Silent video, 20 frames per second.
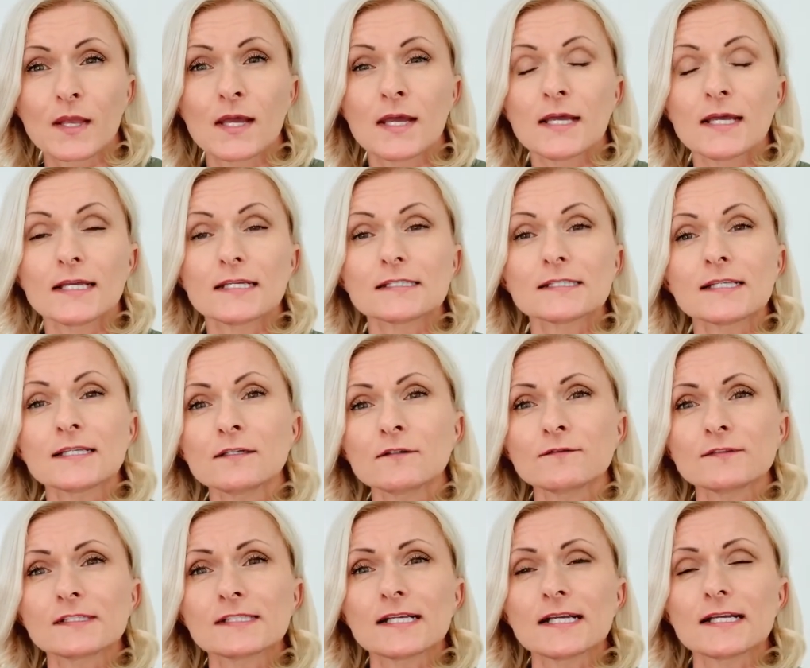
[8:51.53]
Instead of
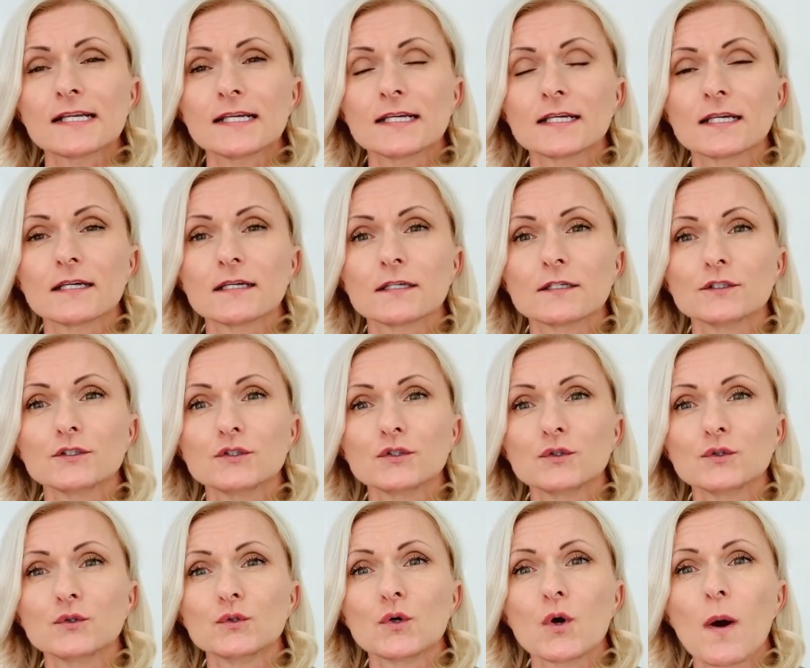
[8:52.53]
saying
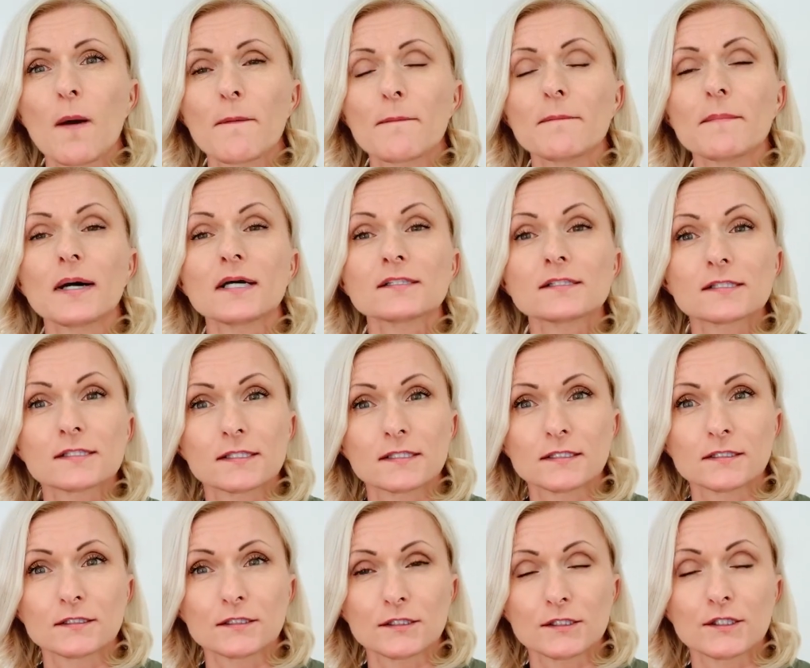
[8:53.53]
you
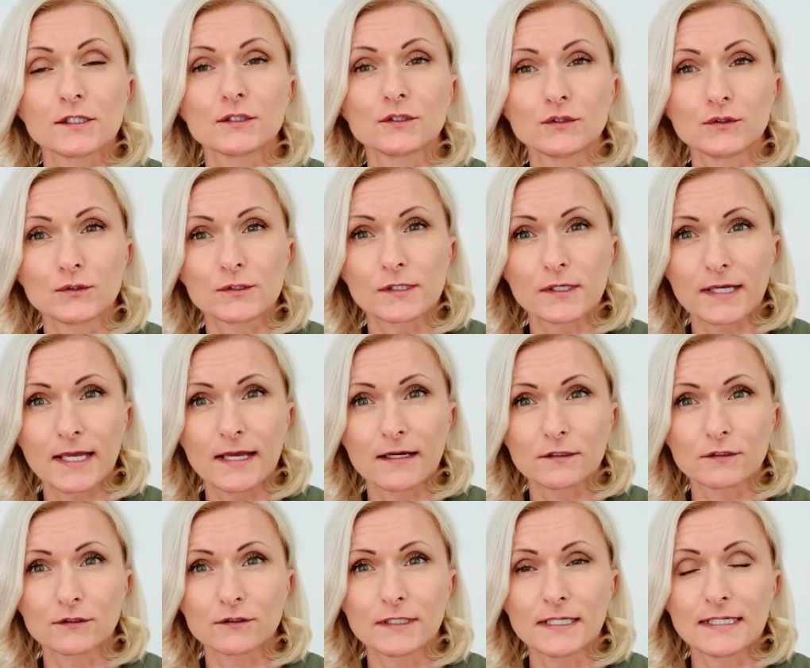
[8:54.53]
mustn't use a
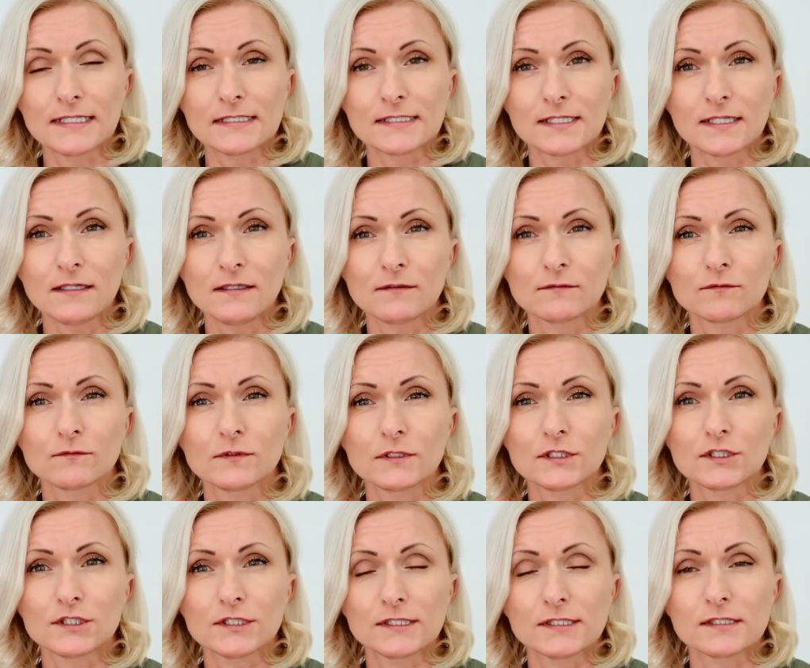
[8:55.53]
calculator, which
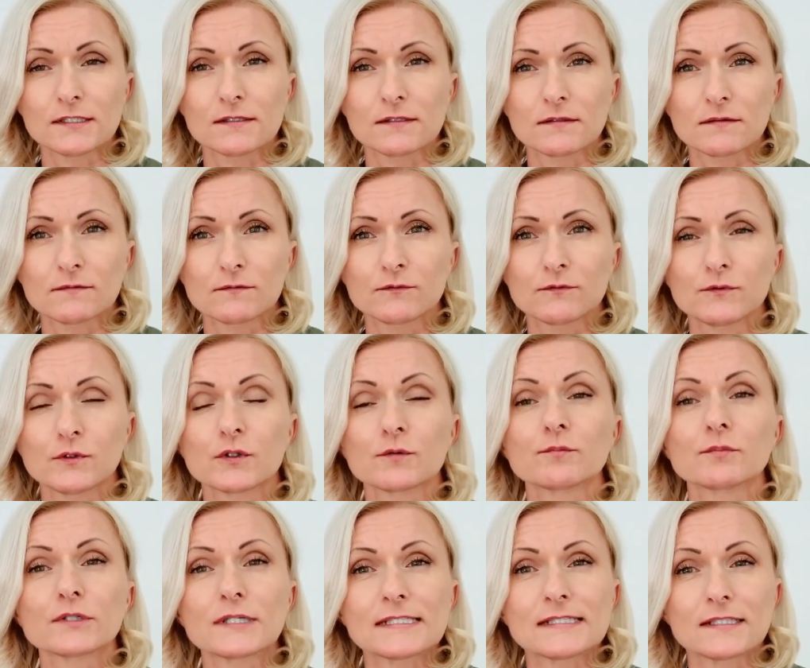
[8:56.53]
is for
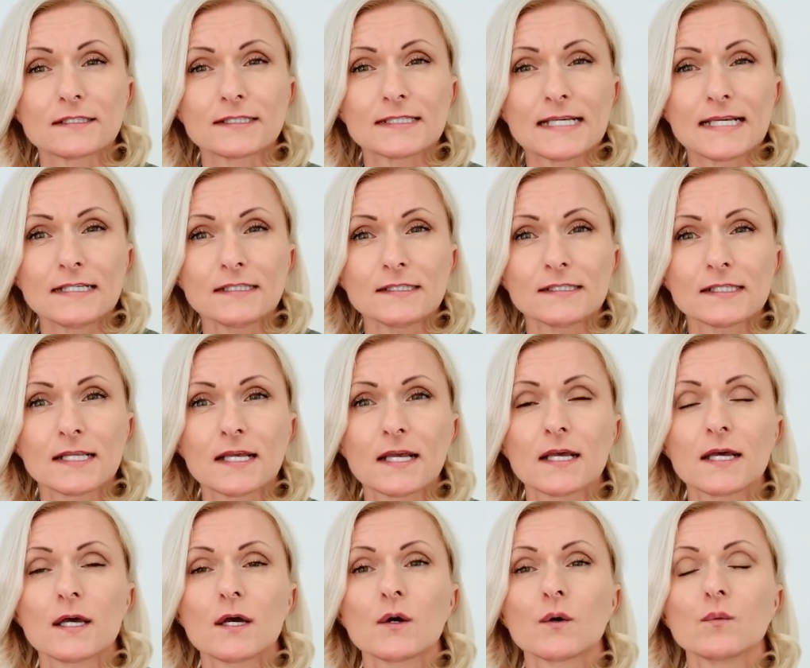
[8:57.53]
present tense,
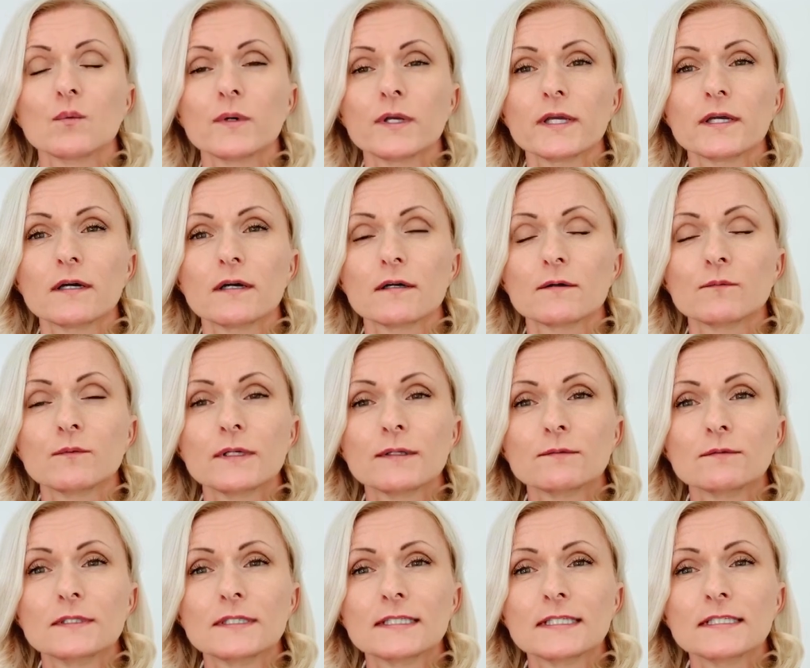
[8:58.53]
we
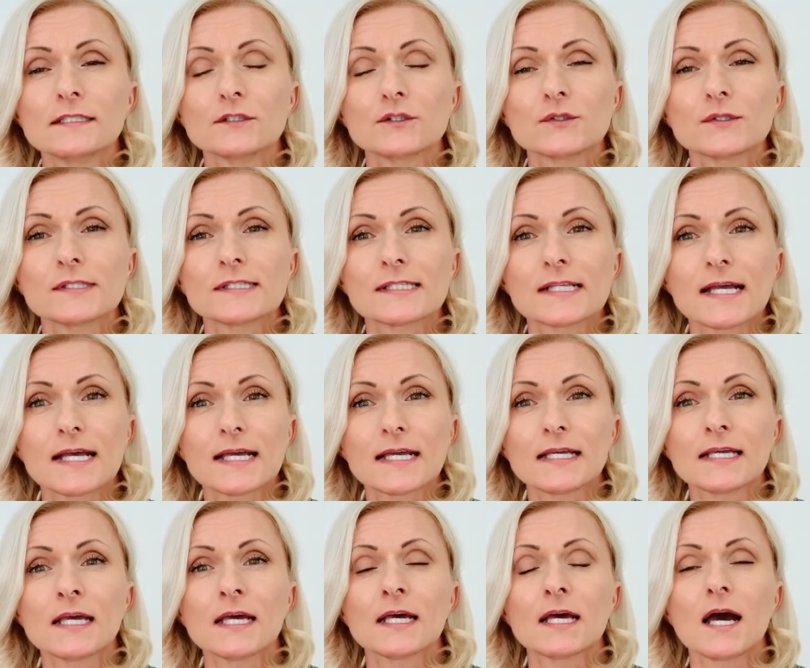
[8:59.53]
will need to say
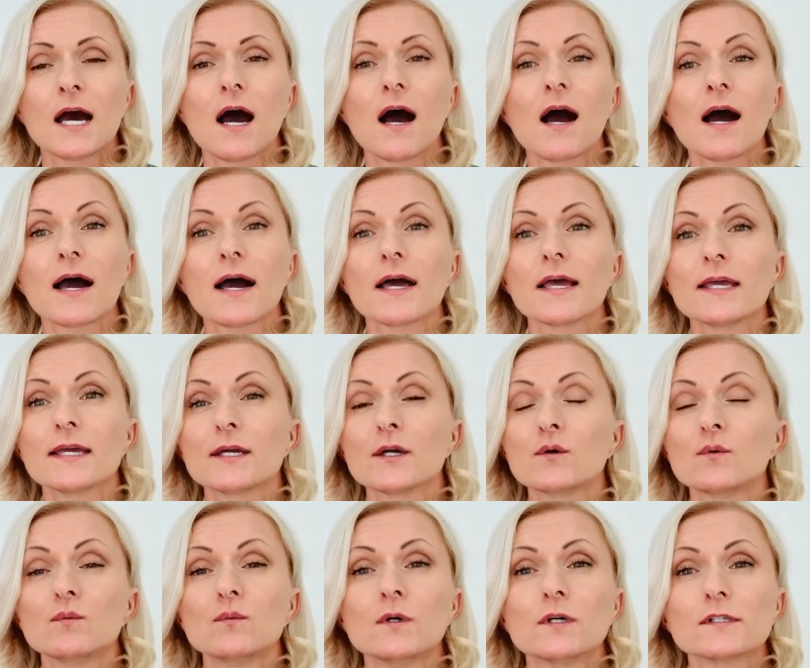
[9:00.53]
I
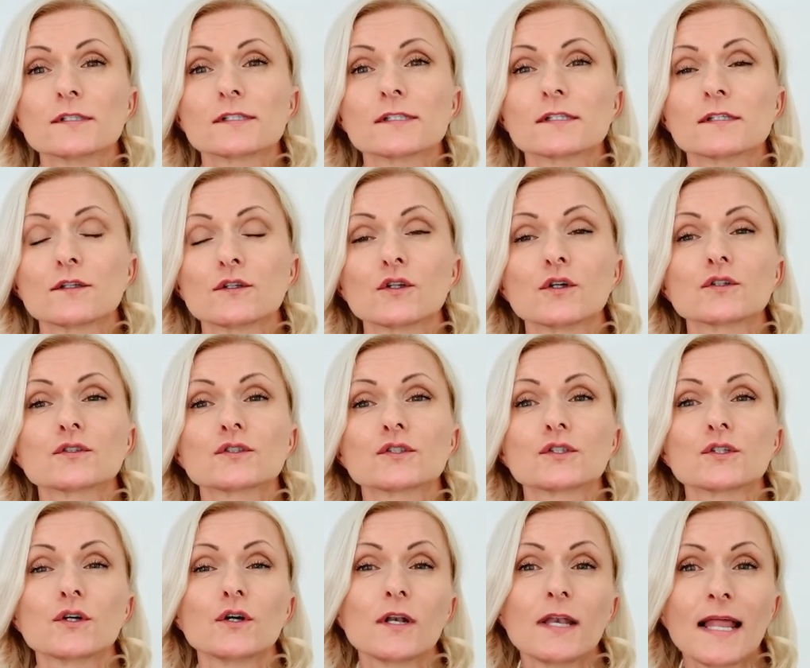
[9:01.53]
was not
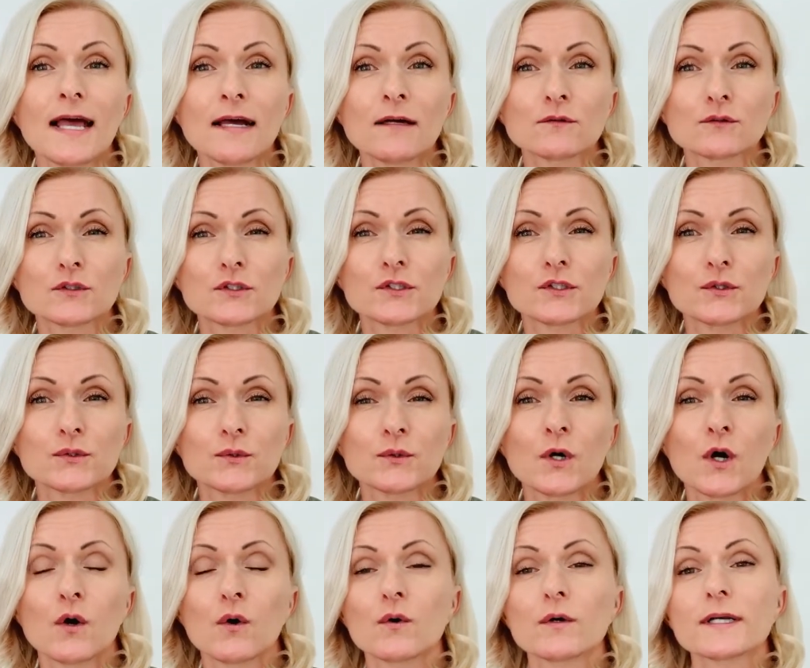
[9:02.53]
allowed to,
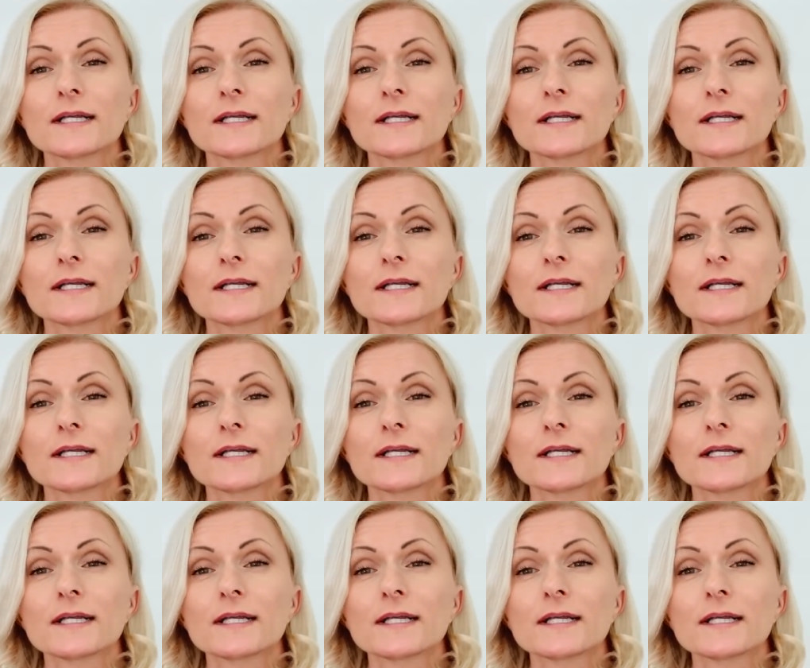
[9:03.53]
or